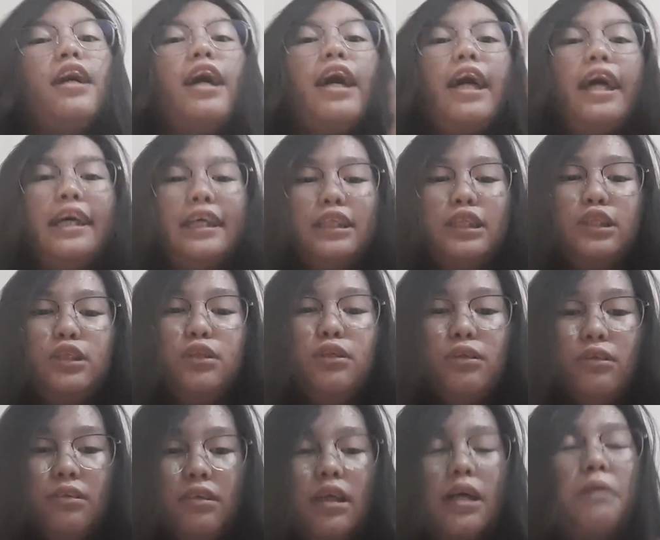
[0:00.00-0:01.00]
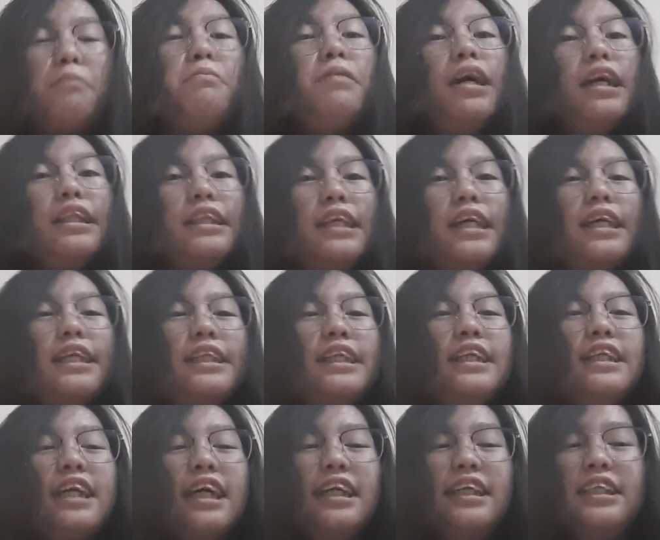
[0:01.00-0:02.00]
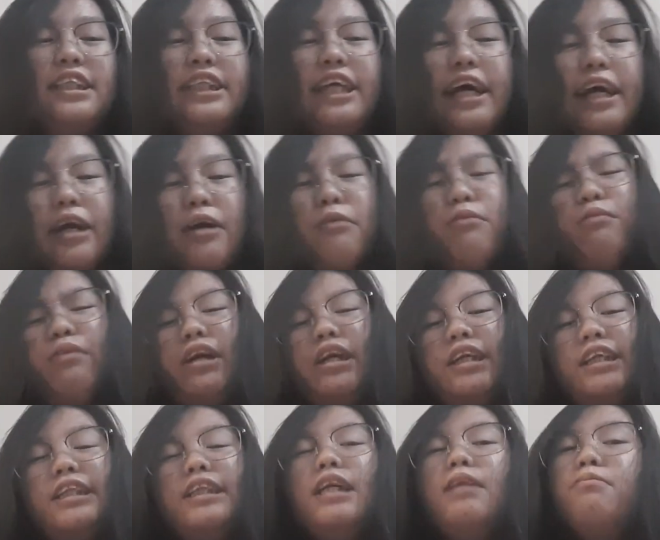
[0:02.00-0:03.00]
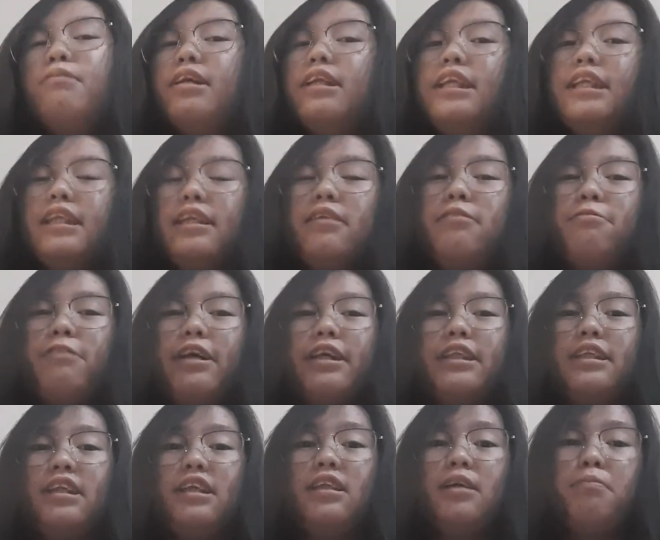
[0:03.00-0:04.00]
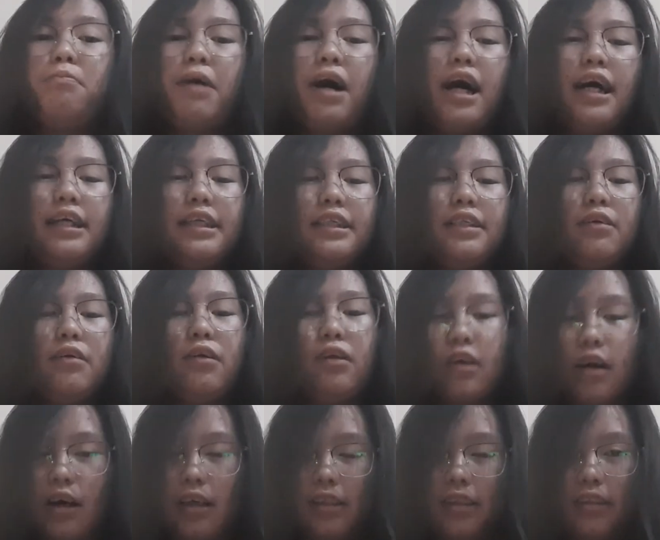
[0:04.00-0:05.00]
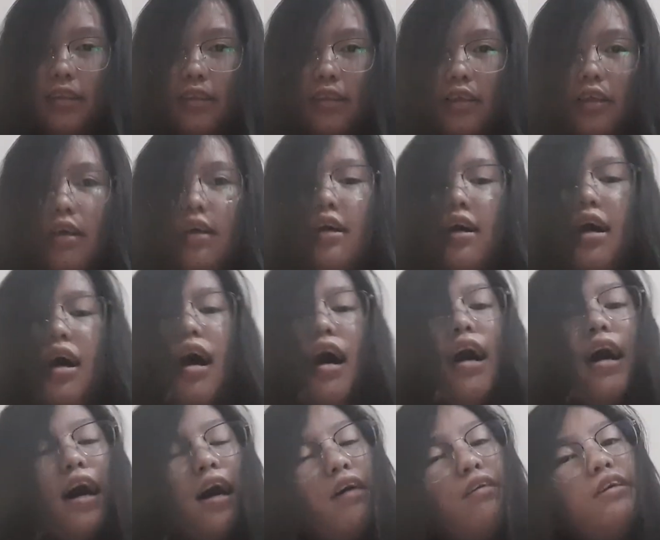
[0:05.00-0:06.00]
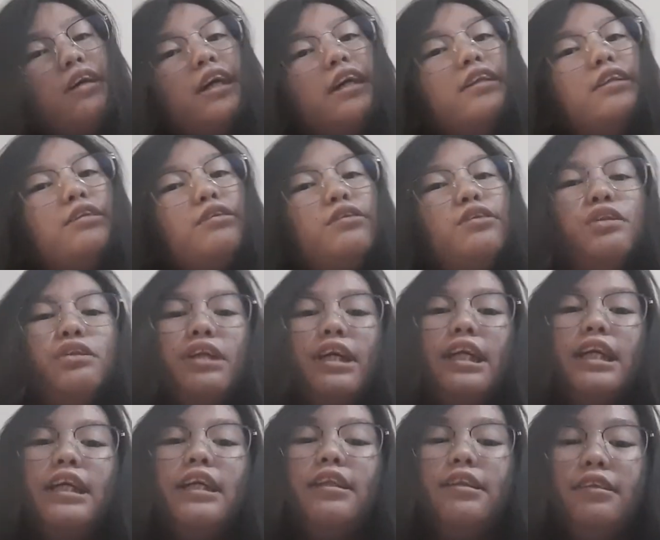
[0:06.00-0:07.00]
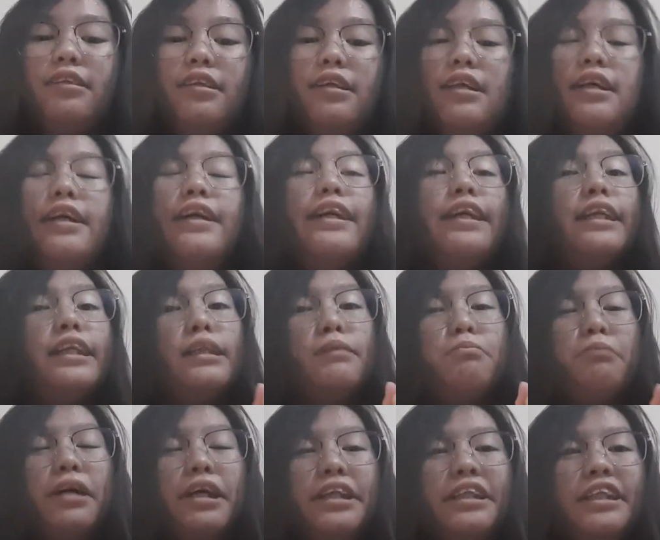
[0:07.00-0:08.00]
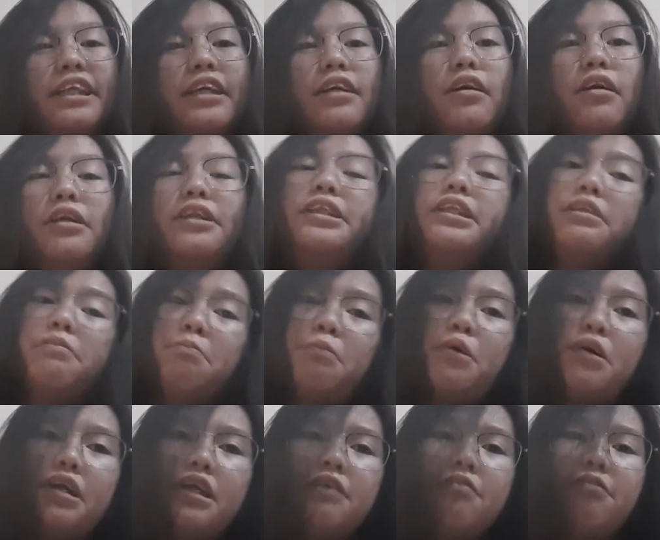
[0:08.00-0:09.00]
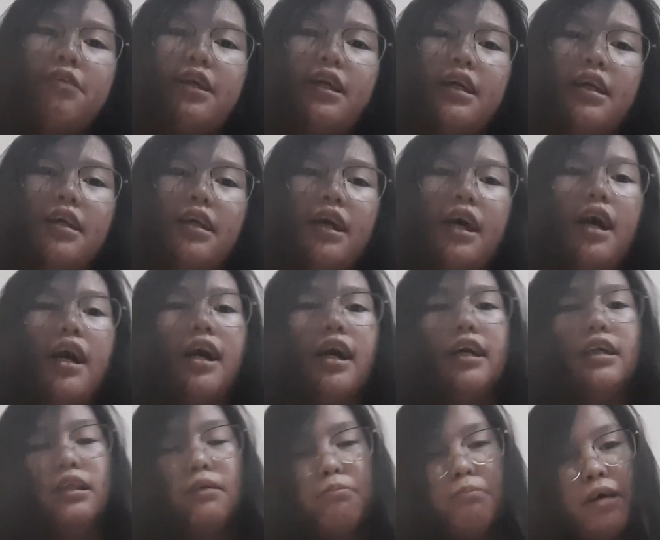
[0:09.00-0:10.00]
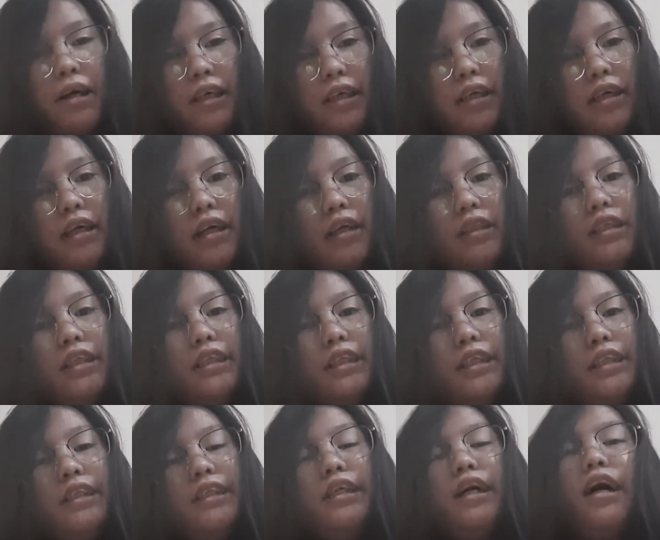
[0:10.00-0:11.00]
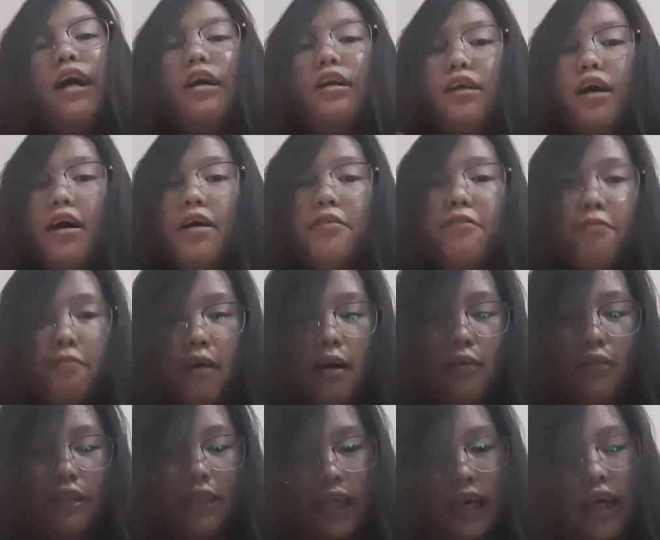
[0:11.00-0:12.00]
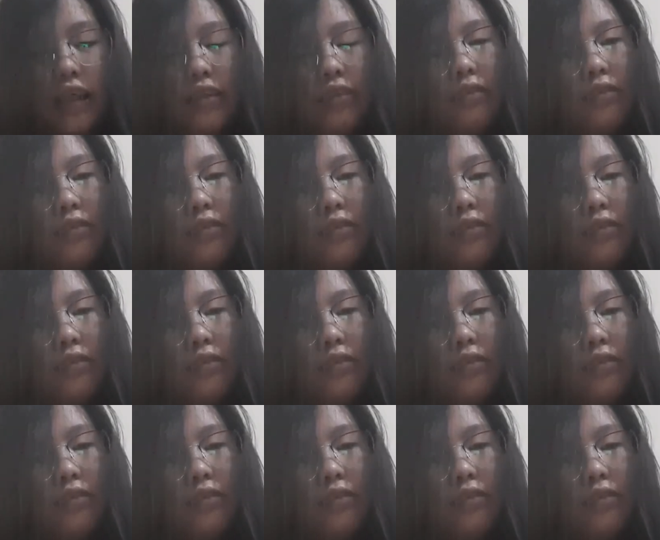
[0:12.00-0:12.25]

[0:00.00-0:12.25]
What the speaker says: And 2. A blood test that can check whether someone is infected in the past or not. How can you treat it? It is mainly on supportive care, and the medicines are not found yet.